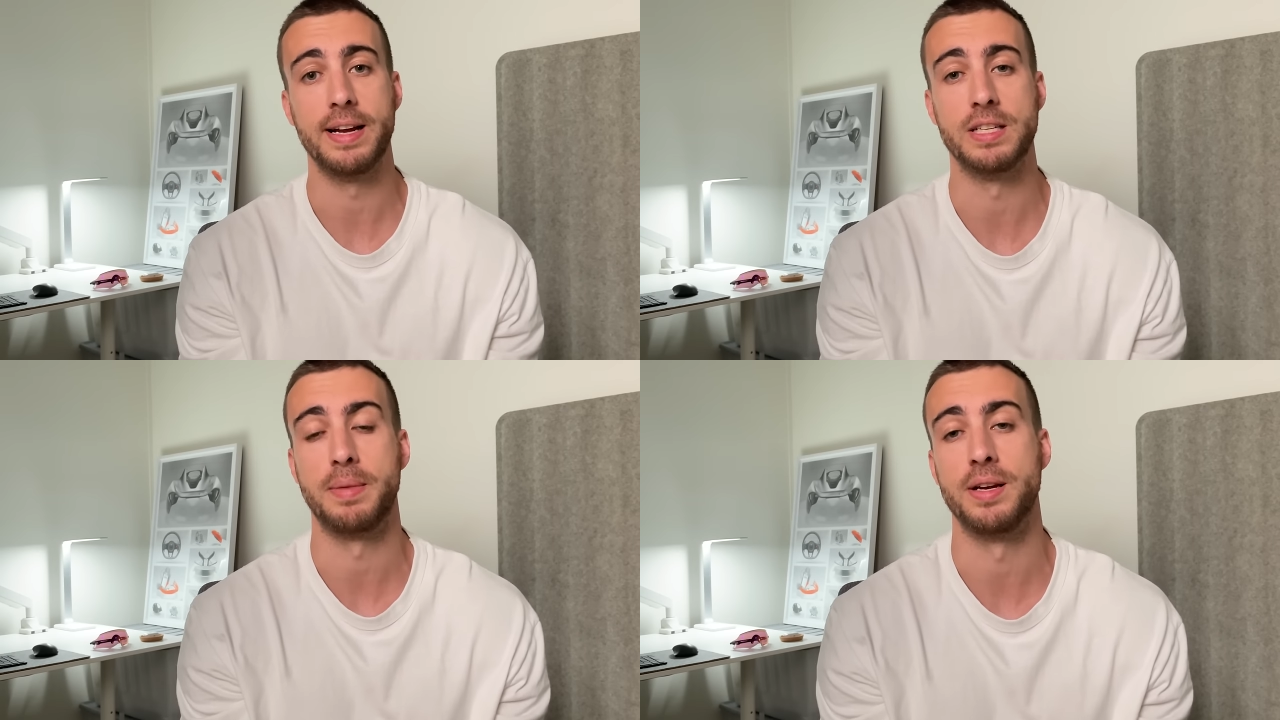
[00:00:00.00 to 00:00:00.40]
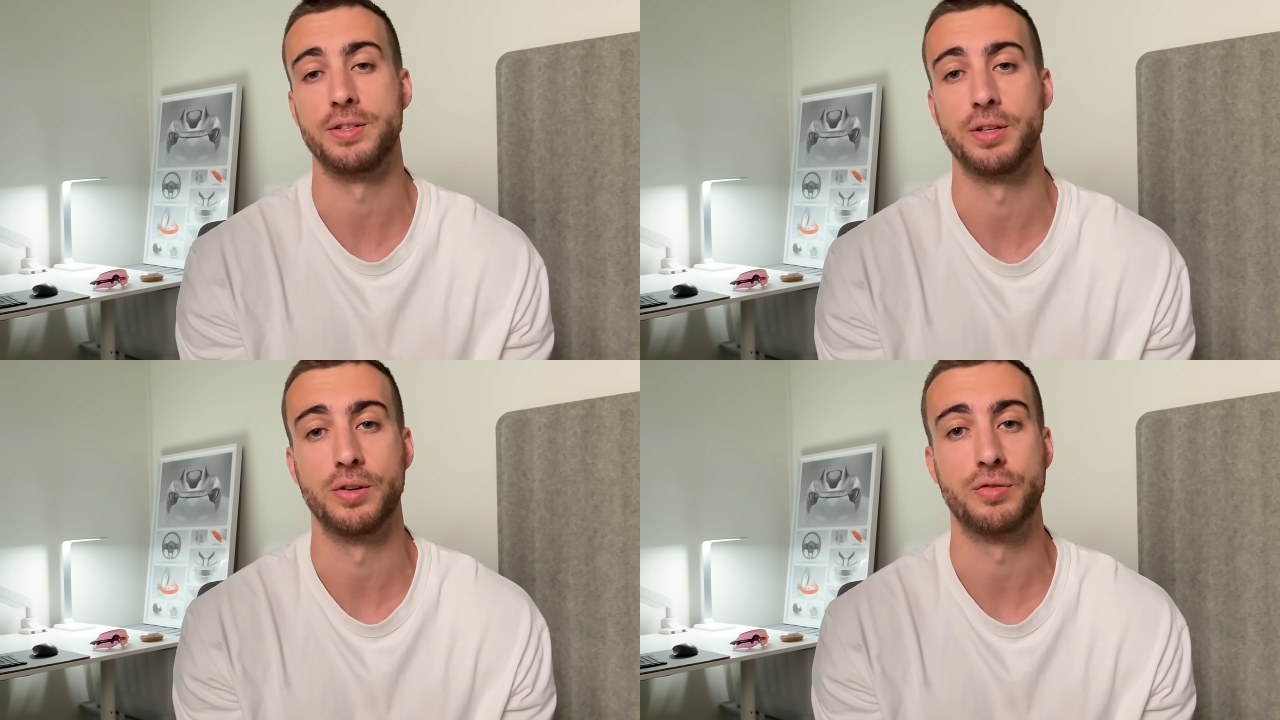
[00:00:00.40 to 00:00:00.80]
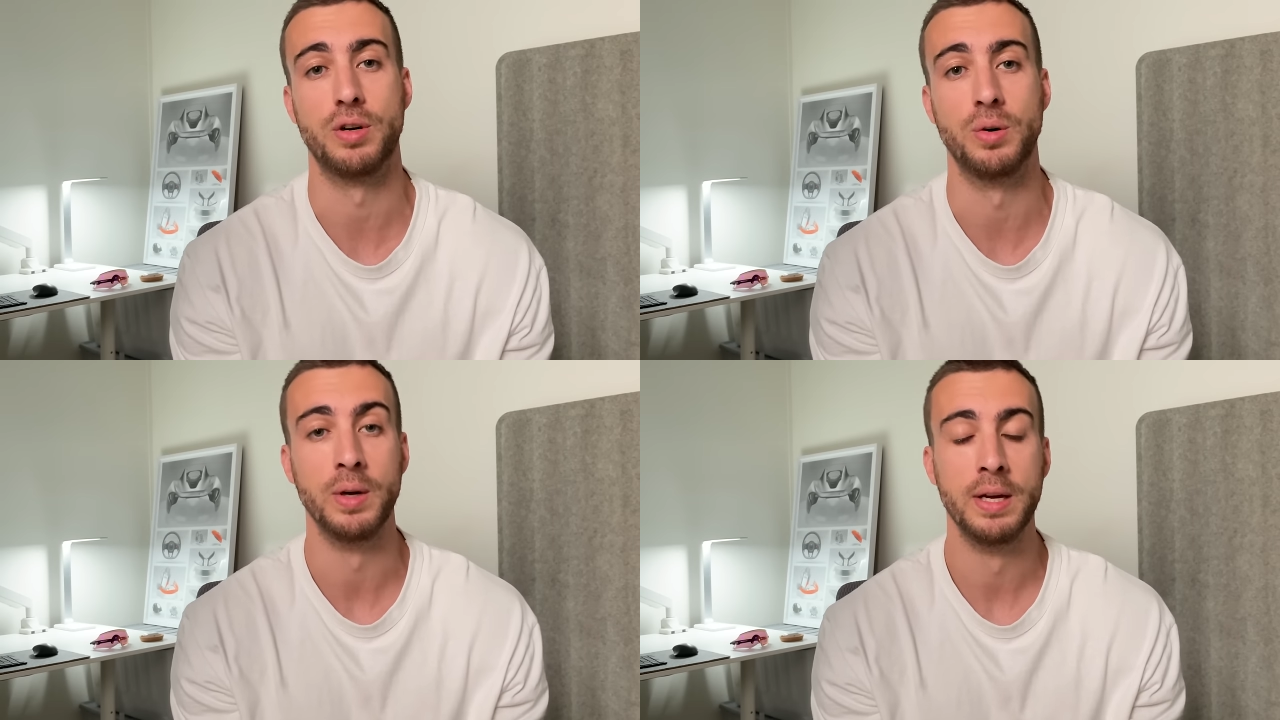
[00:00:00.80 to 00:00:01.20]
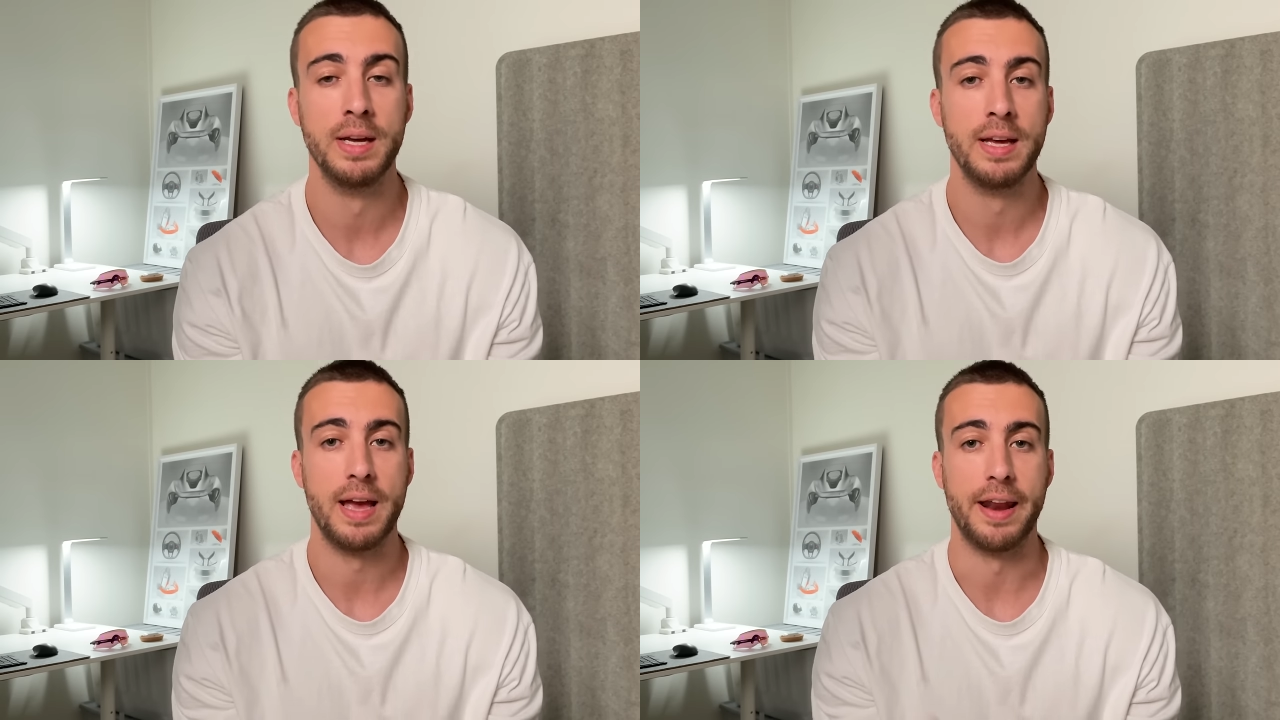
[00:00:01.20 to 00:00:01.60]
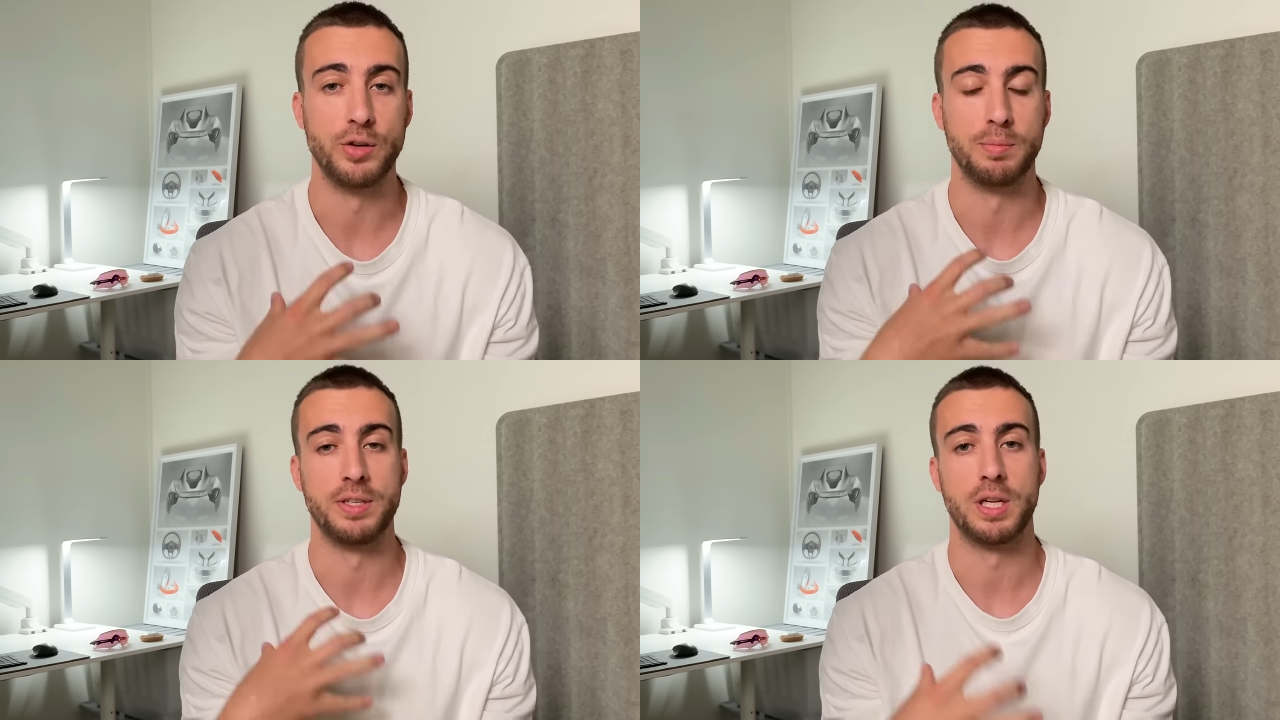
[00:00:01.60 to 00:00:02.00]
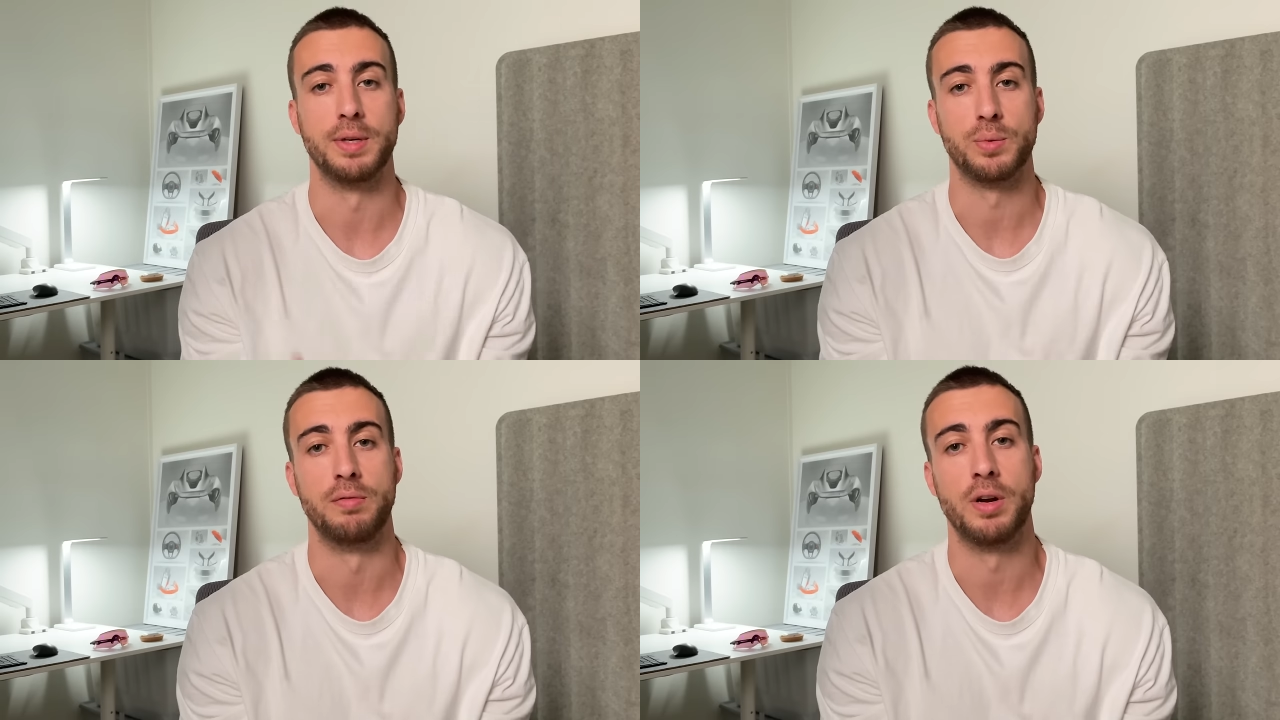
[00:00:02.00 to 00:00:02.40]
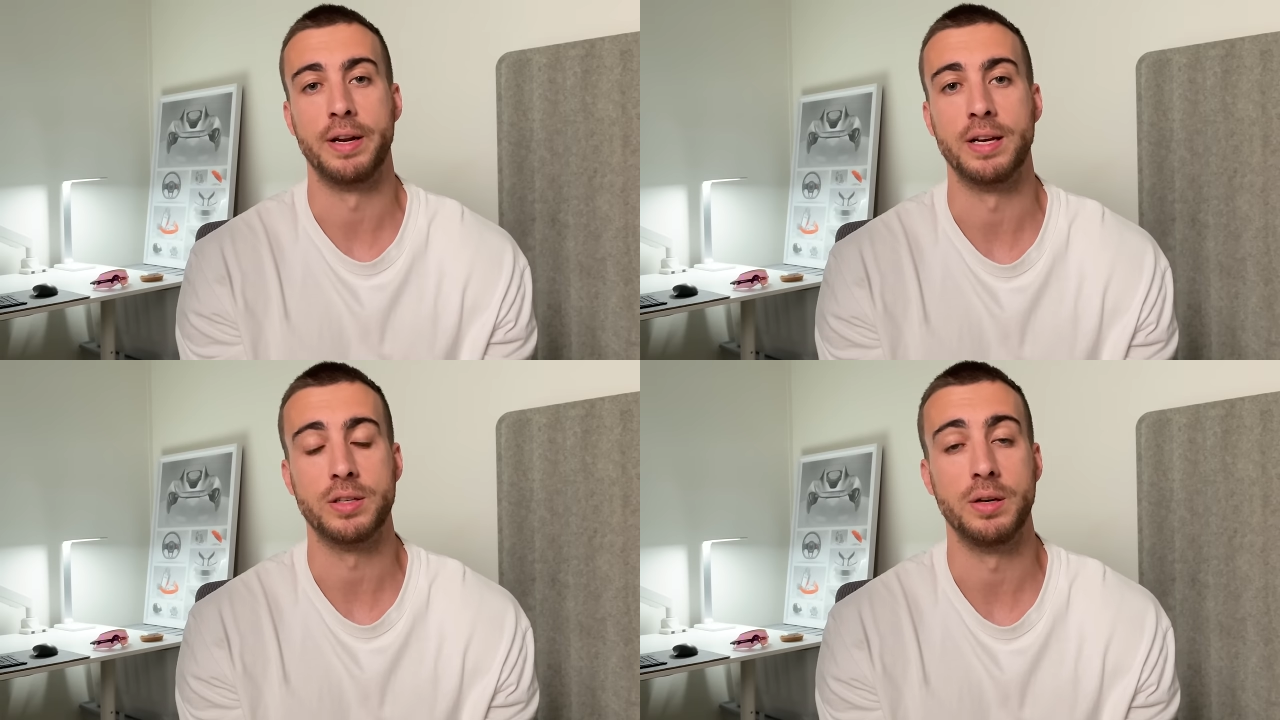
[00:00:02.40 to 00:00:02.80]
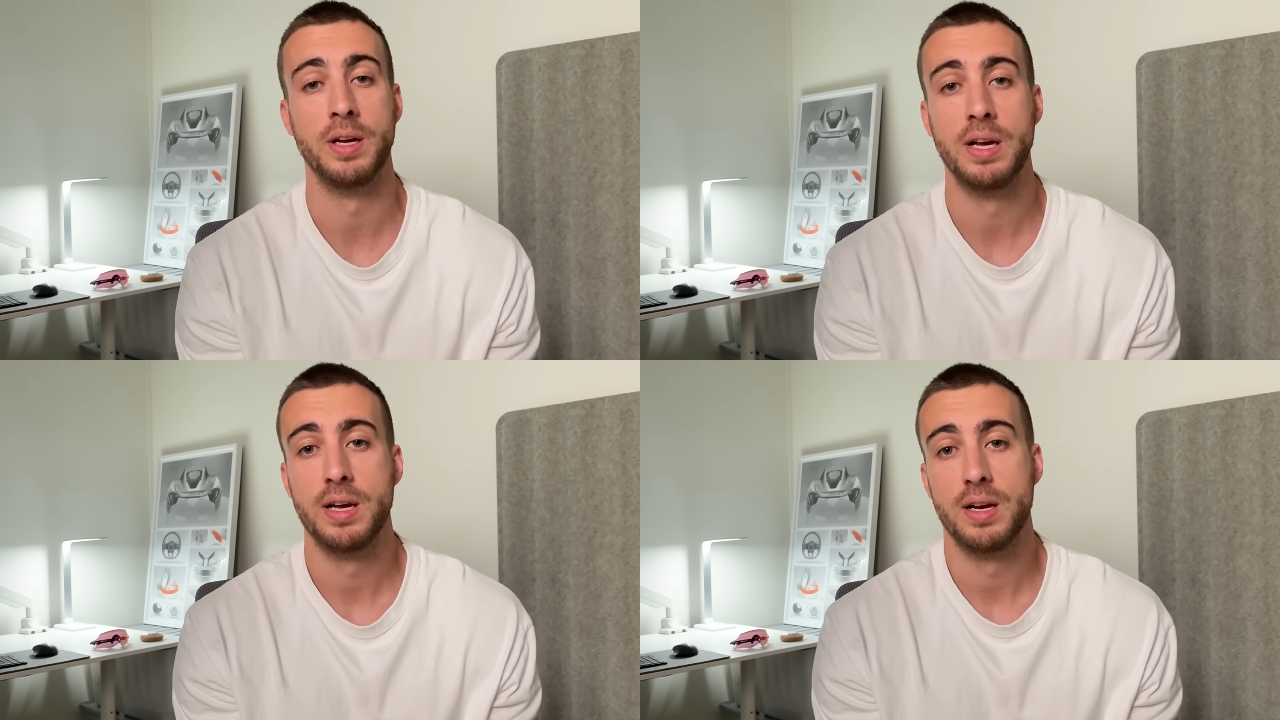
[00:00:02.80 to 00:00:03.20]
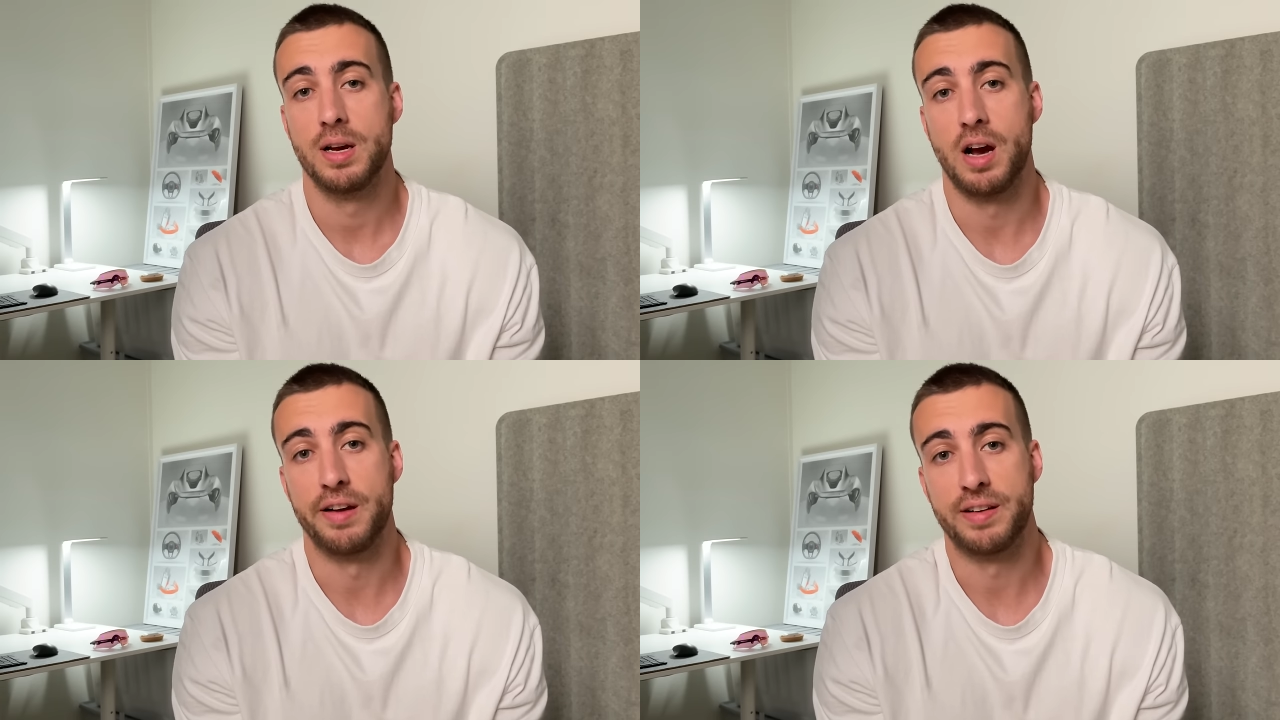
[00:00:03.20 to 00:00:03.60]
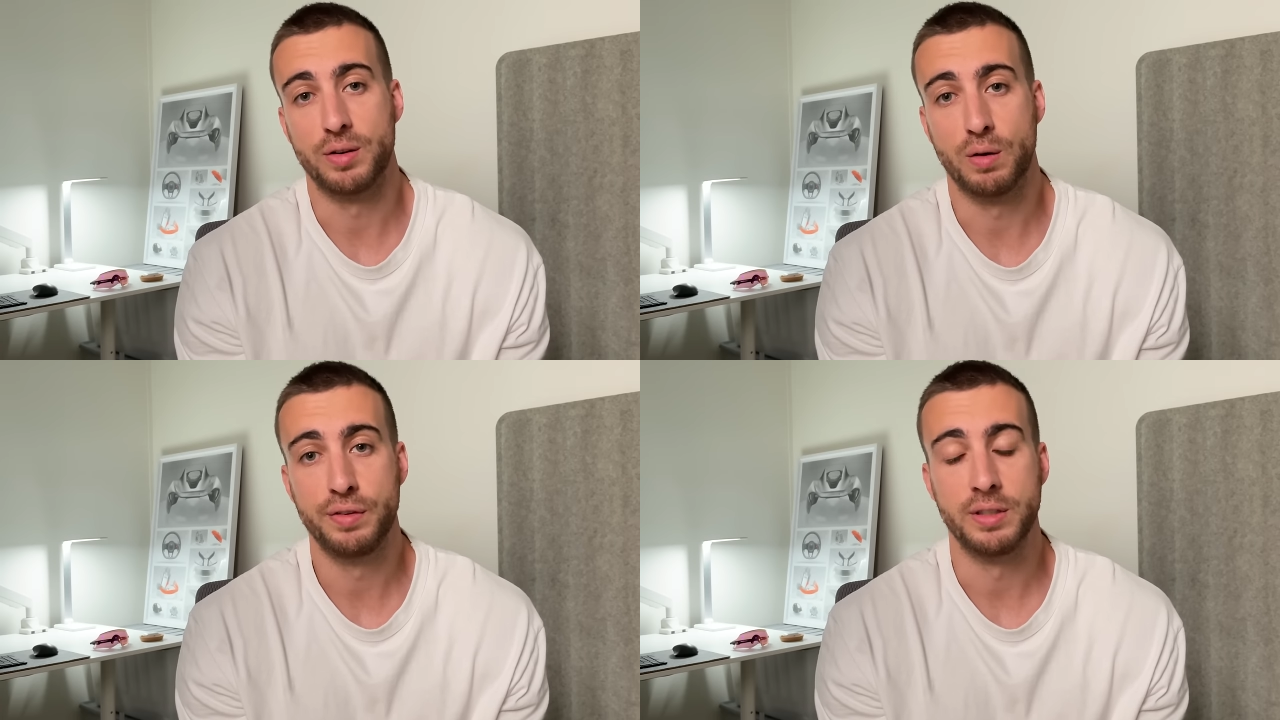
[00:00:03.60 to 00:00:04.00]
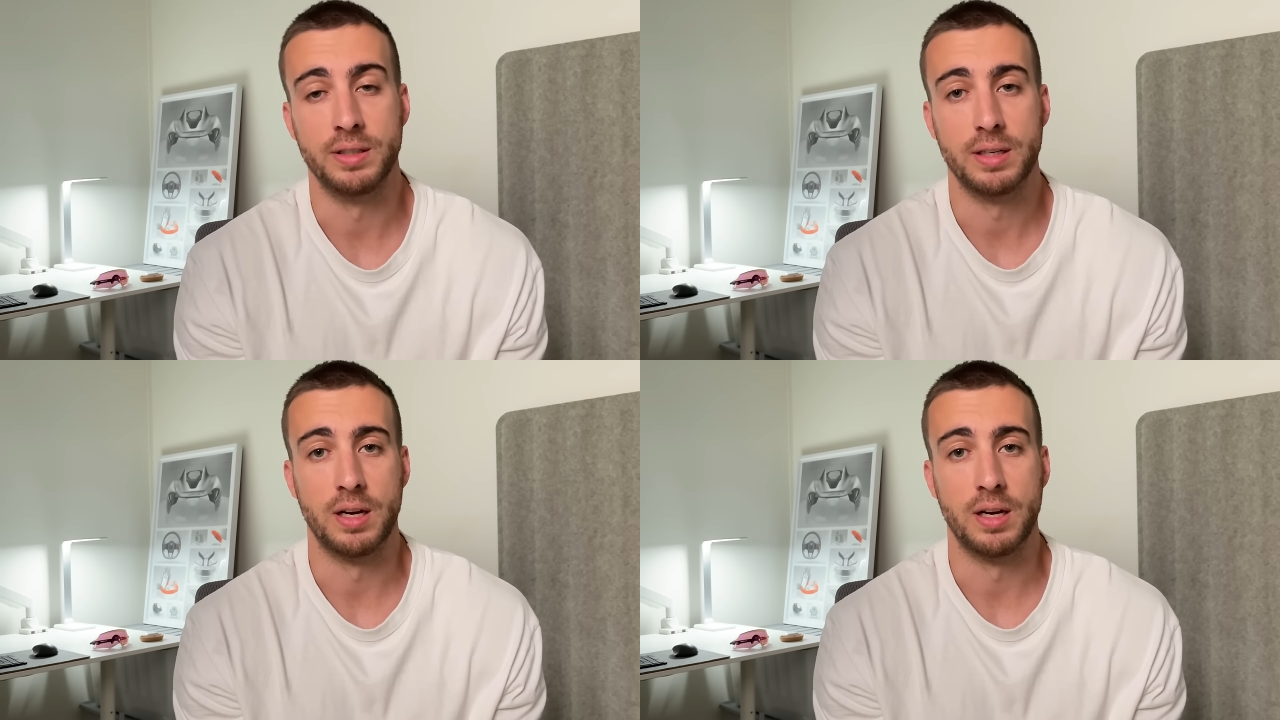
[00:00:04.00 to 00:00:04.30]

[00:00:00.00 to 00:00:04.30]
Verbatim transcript: It's managed to control, and it's my stomach when running. So I felt confident.